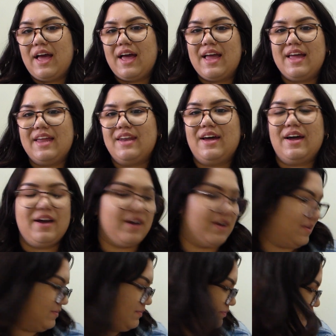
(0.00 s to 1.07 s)
And
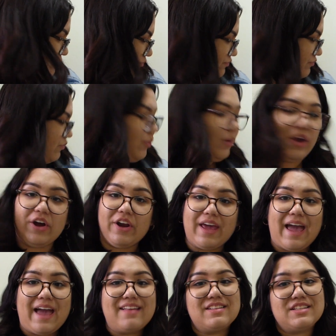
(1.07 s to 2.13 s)
we got to
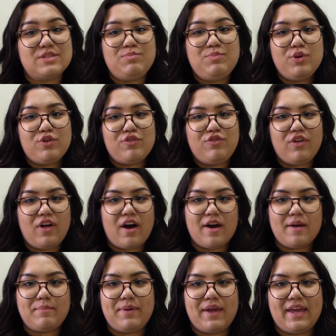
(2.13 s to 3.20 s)
hang this beautiful art